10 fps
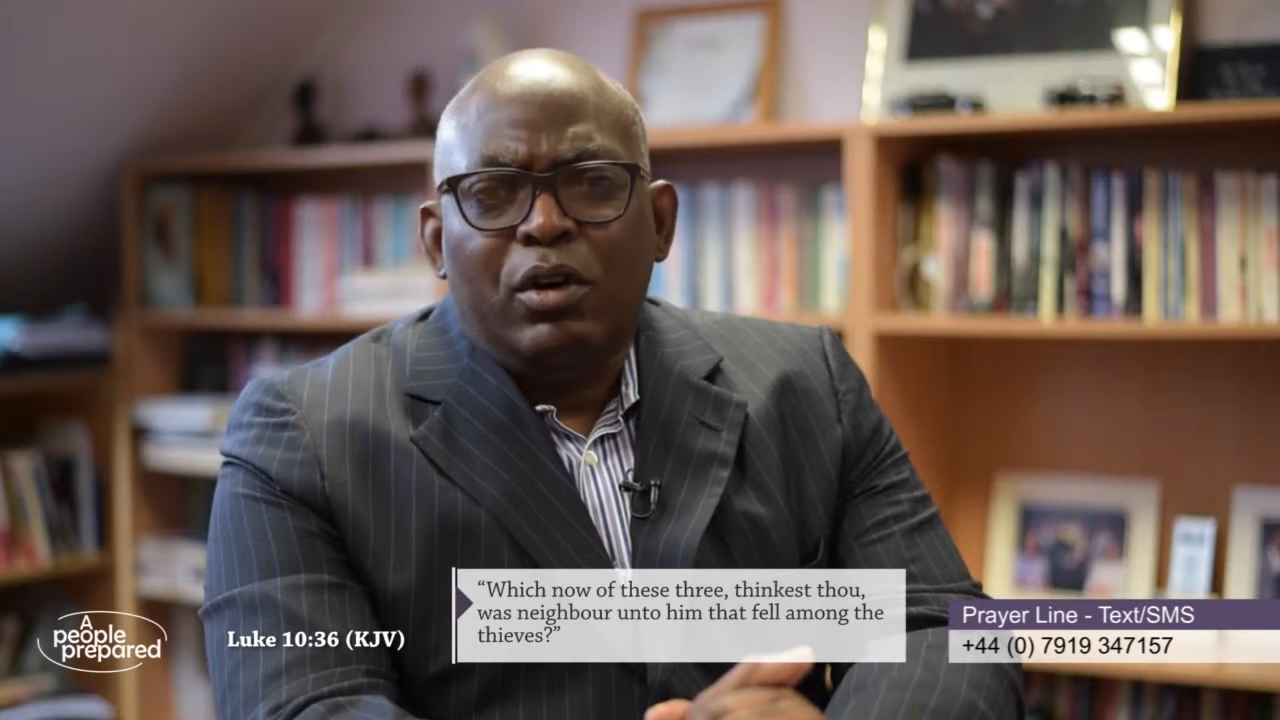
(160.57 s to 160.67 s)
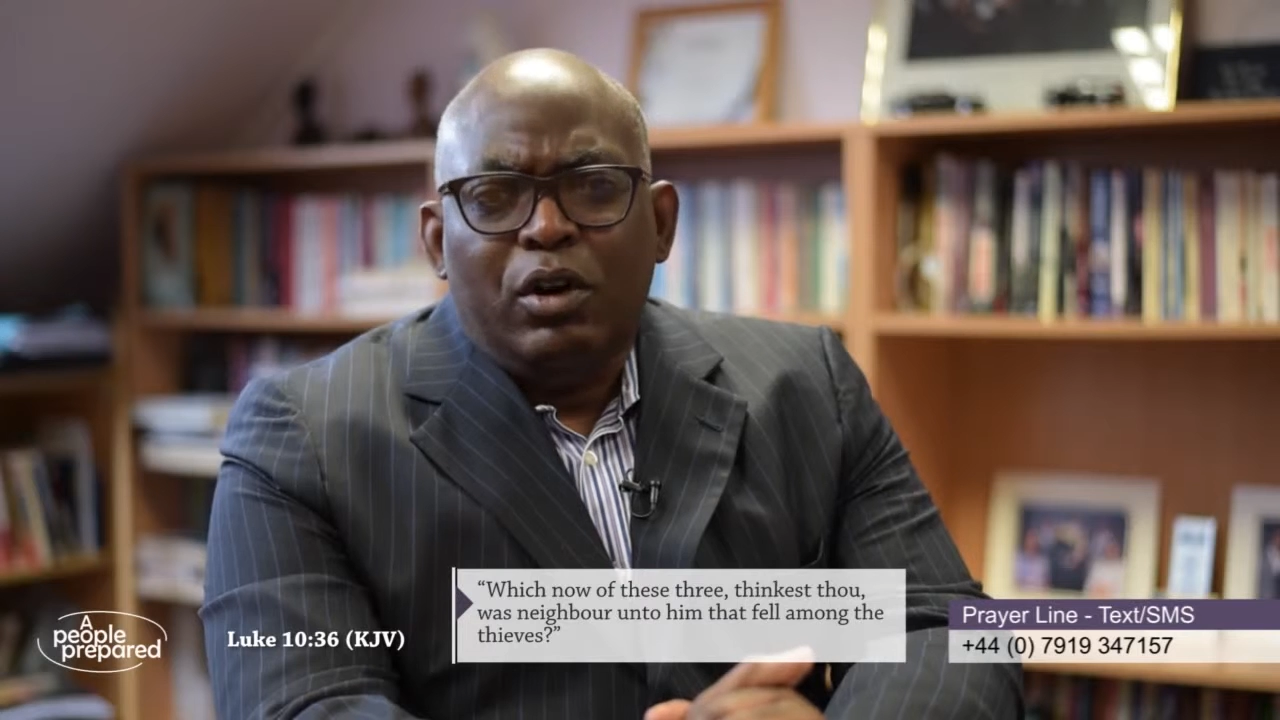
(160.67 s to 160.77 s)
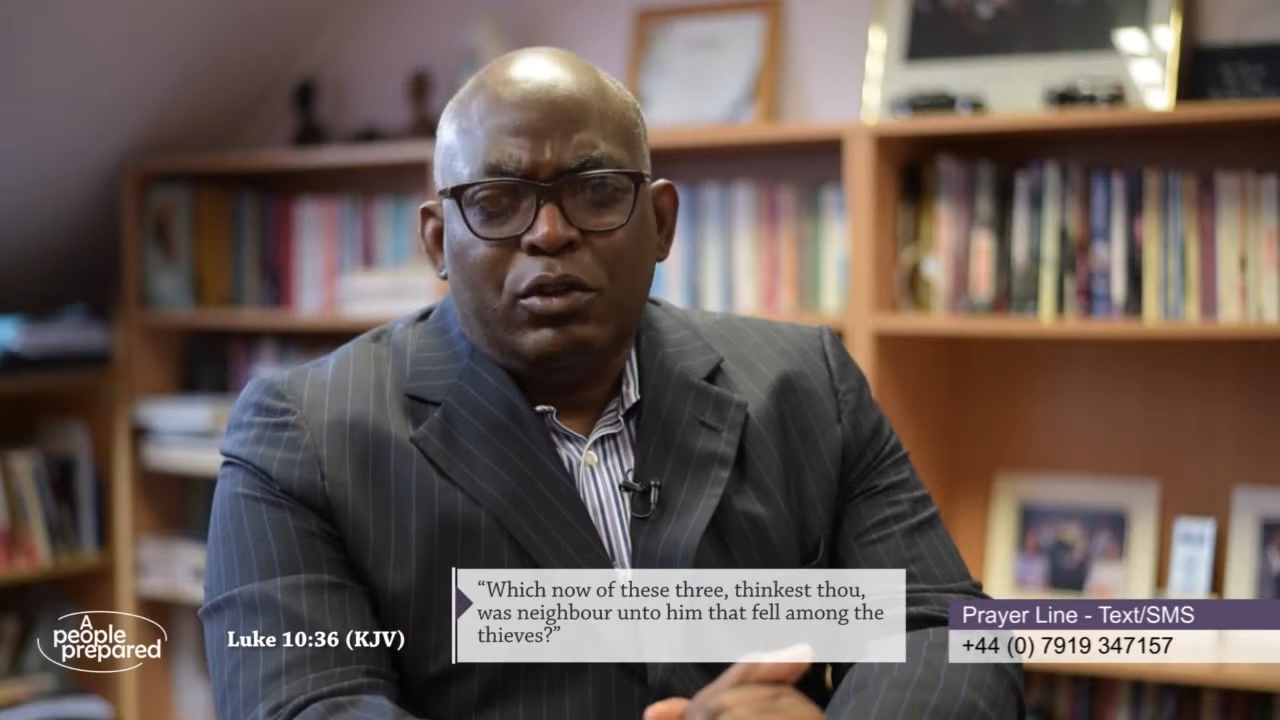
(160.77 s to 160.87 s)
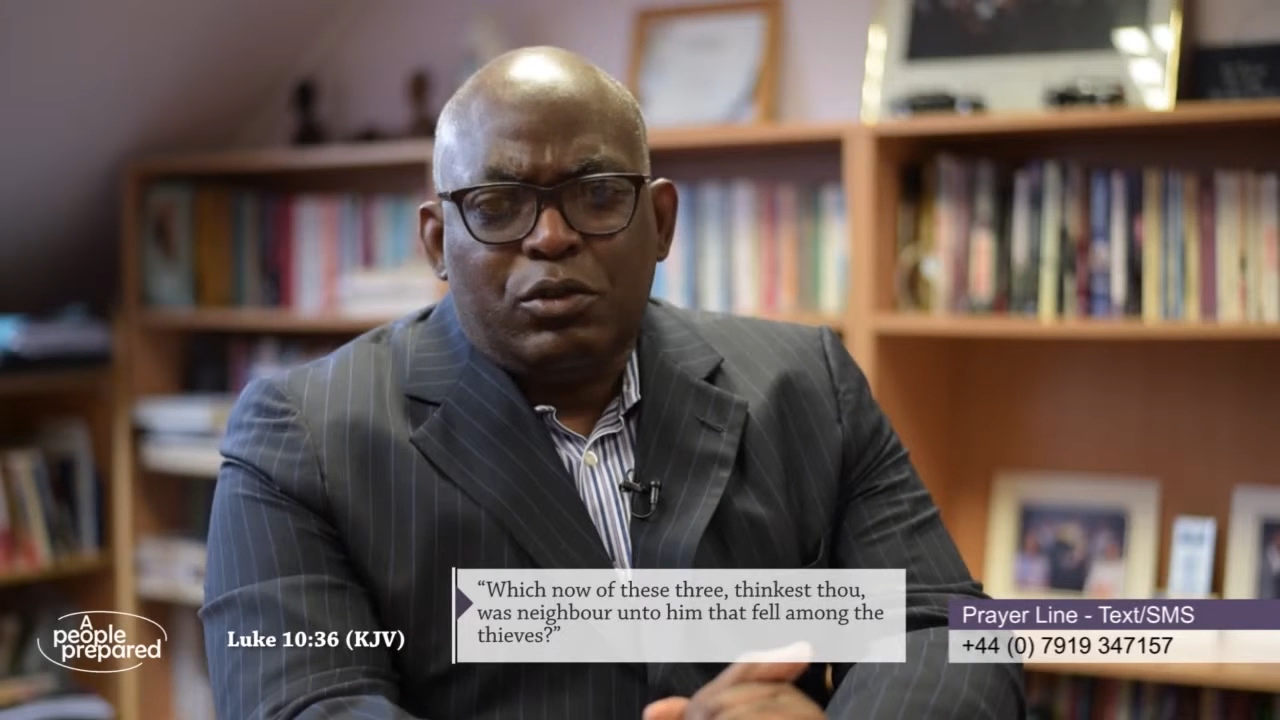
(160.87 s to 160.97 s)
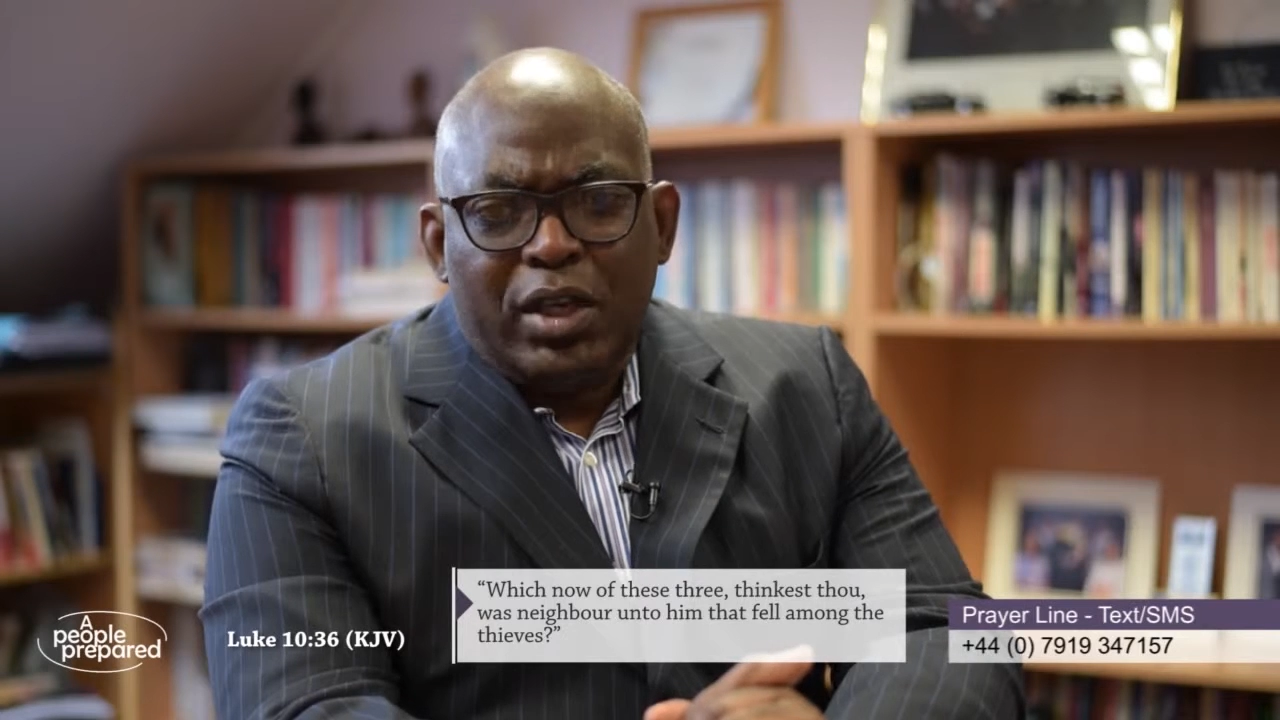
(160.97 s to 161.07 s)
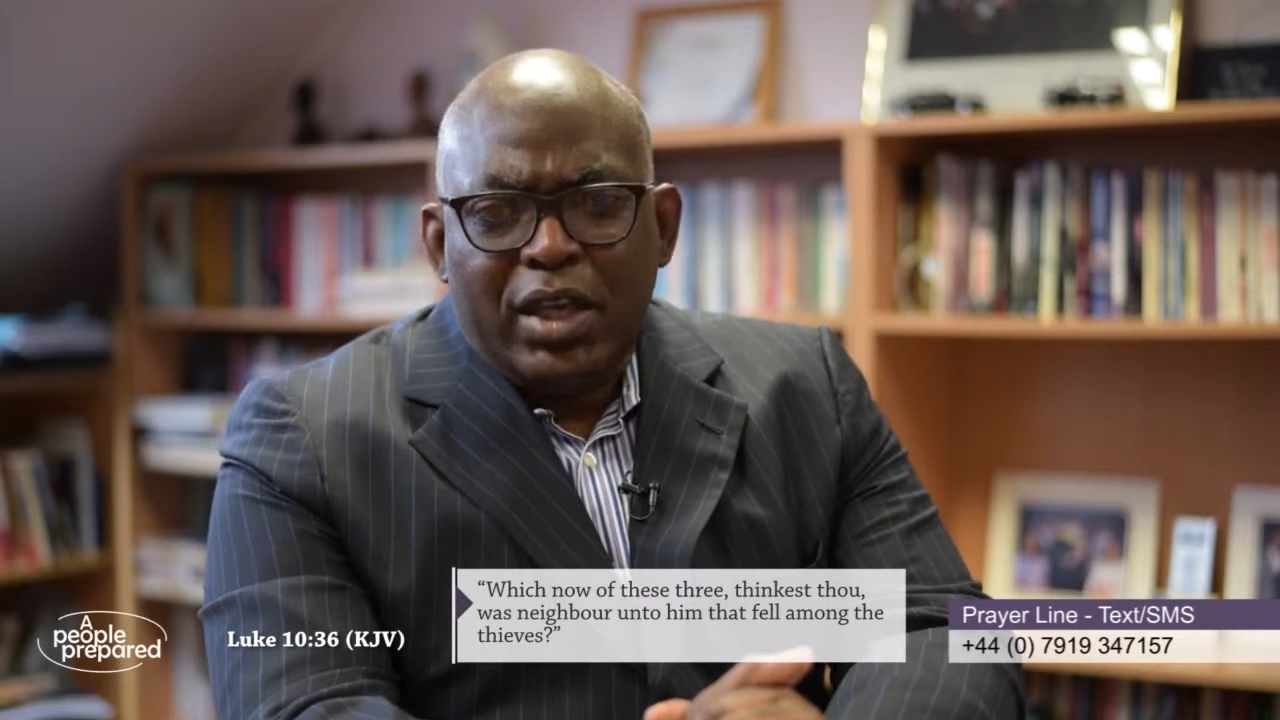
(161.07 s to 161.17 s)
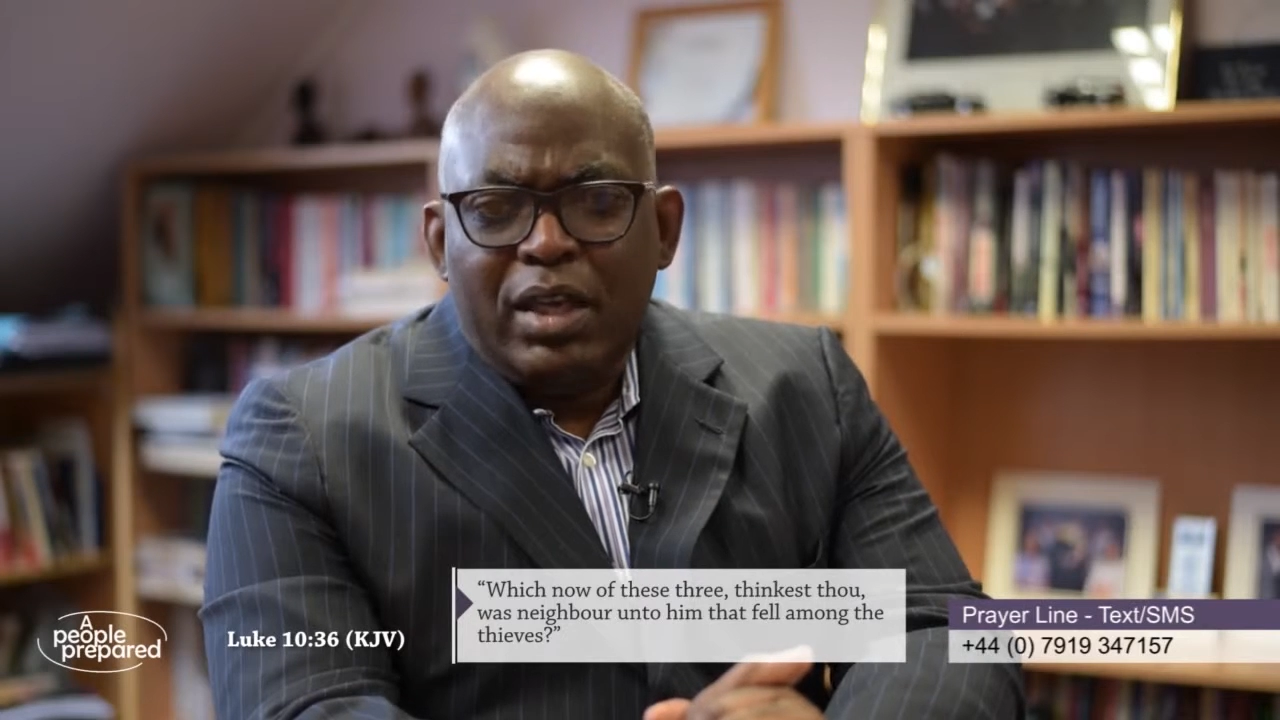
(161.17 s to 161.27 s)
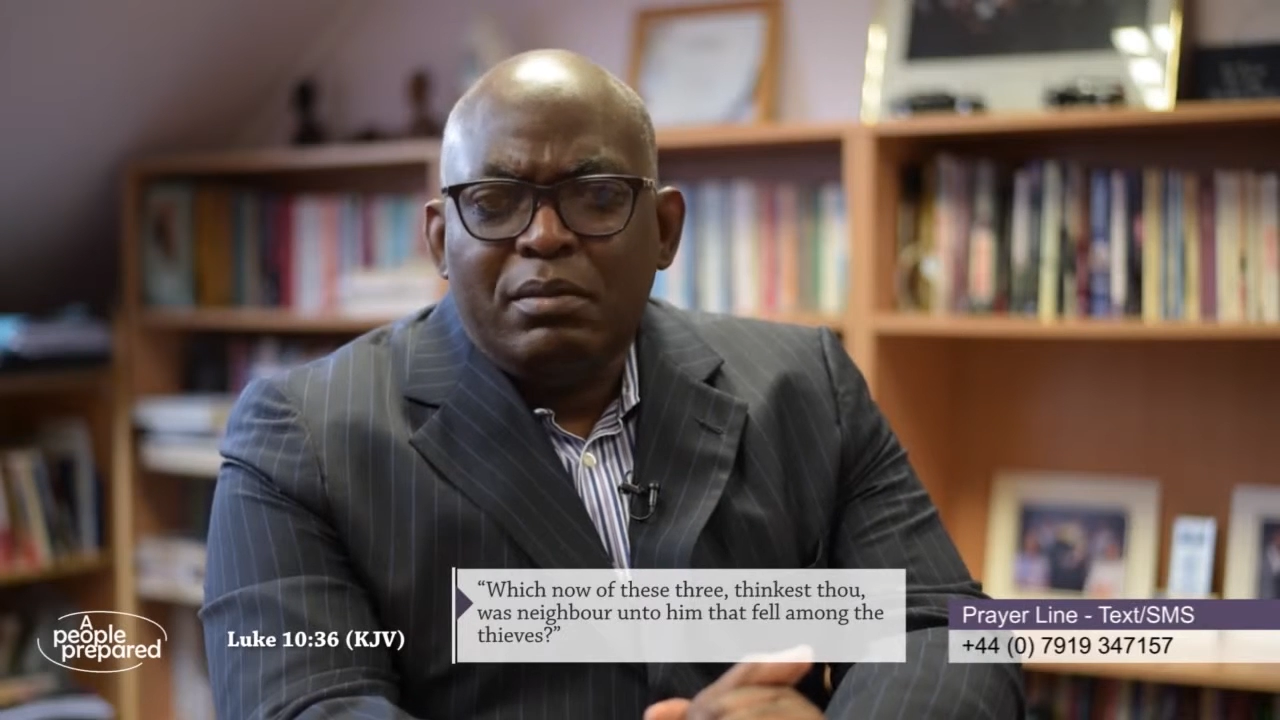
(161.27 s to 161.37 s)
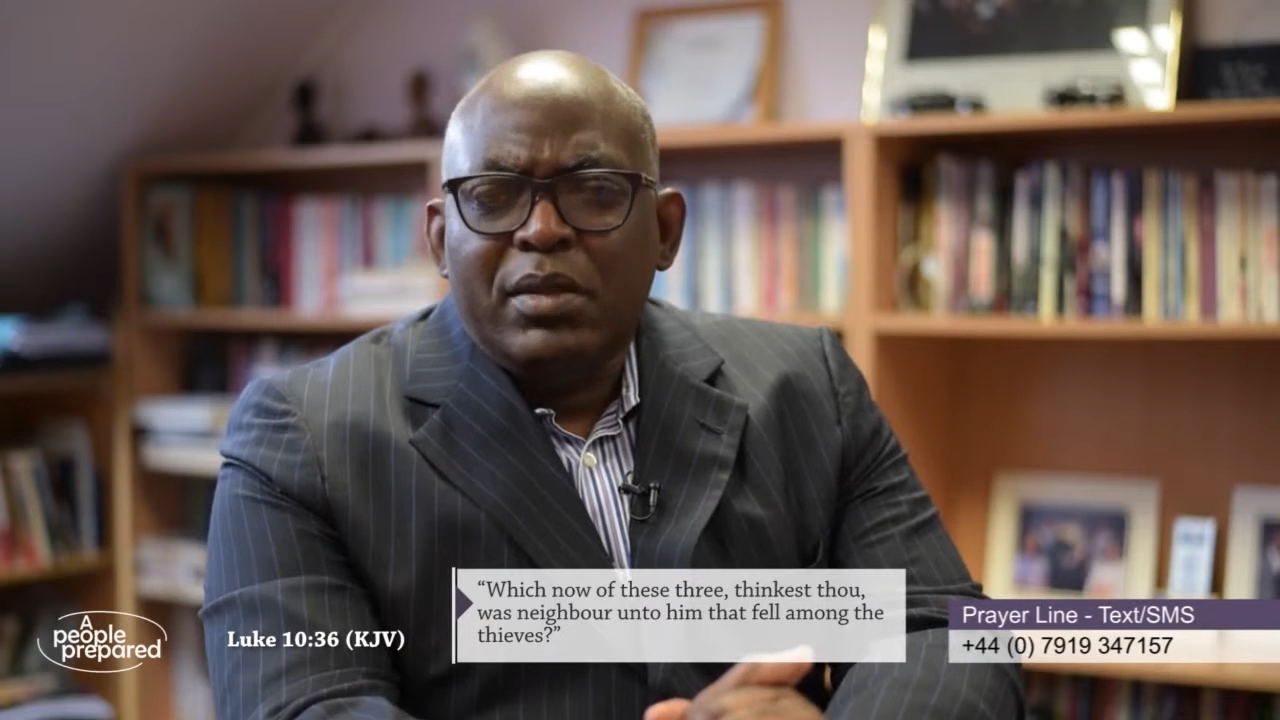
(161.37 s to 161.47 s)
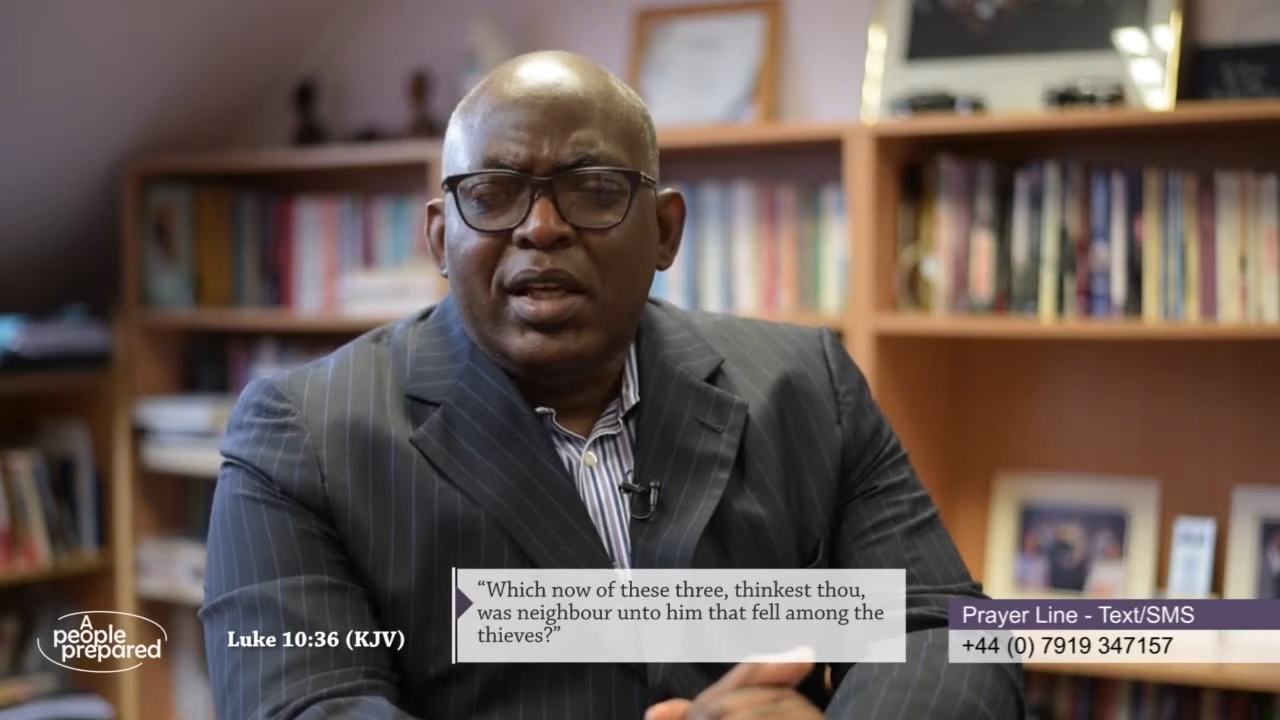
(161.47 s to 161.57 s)
unto
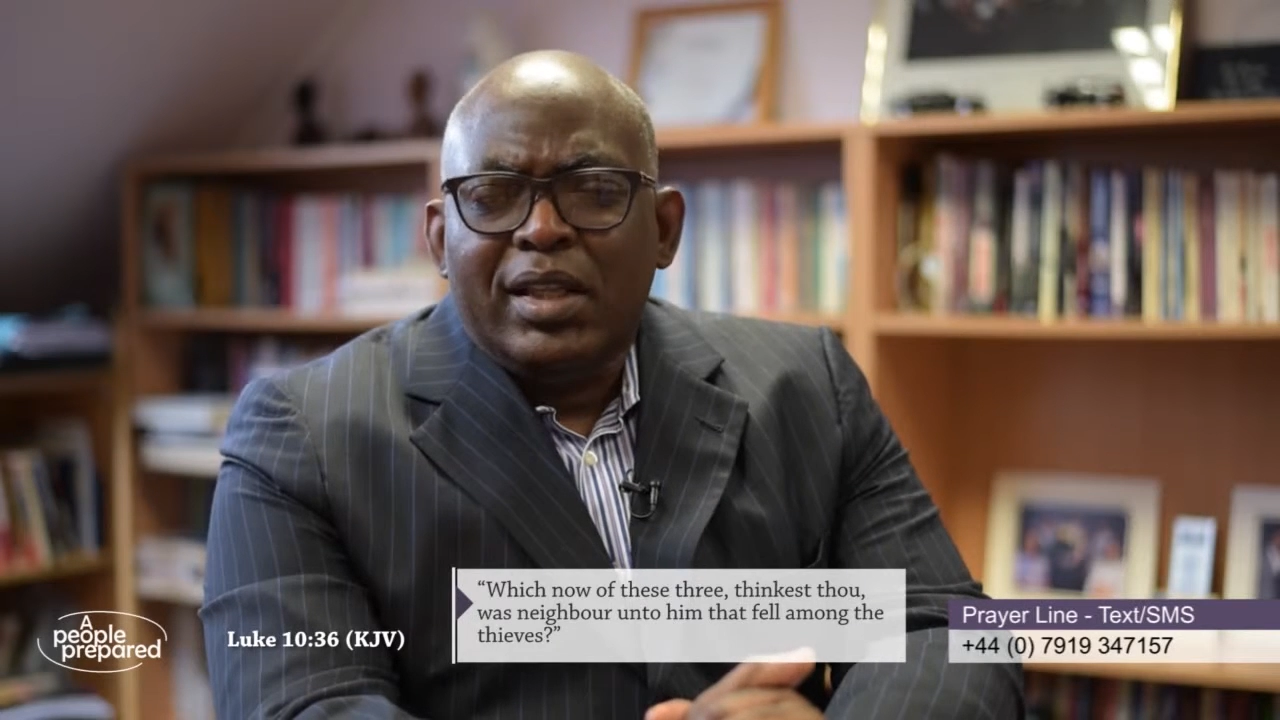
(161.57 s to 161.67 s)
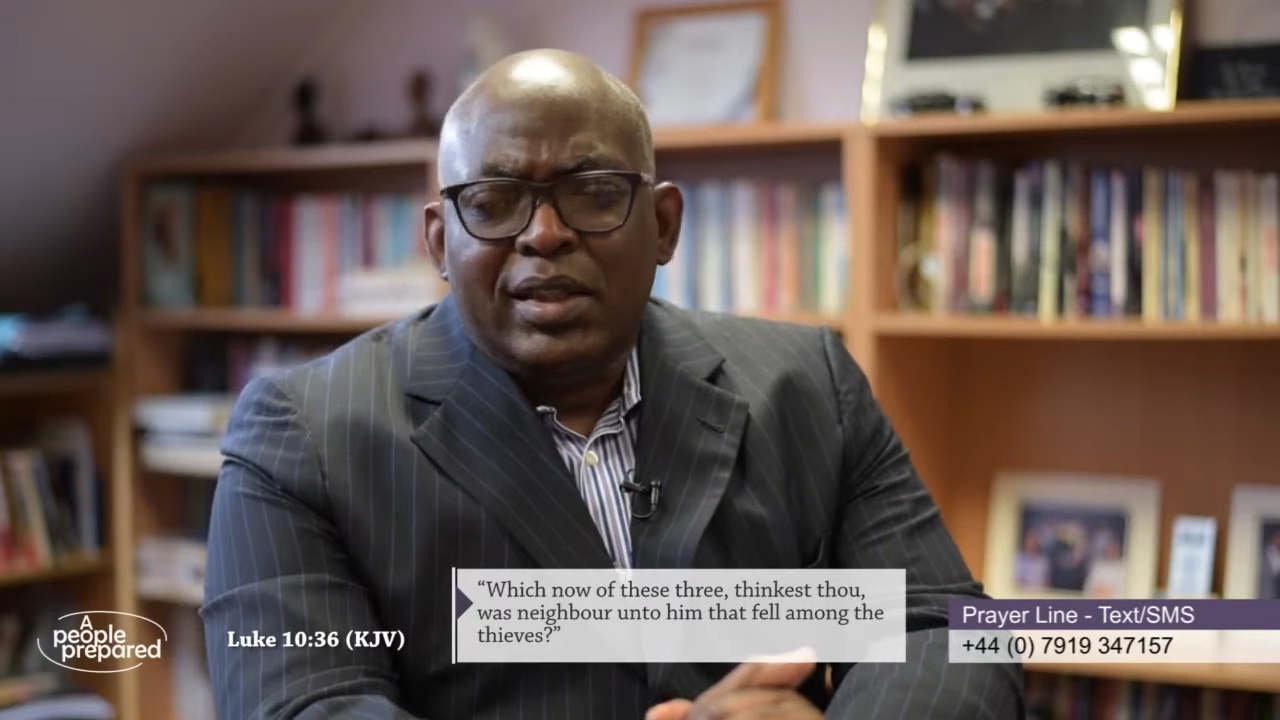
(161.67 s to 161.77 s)
him